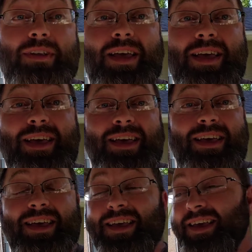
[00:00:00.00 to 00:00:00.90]

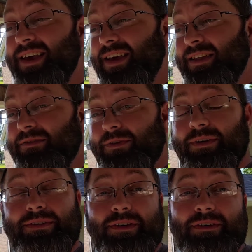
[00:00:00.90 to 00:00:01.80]
The
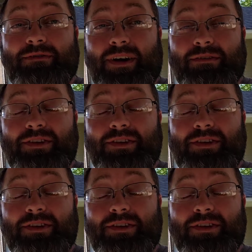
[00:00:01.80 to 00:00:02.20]
front's 5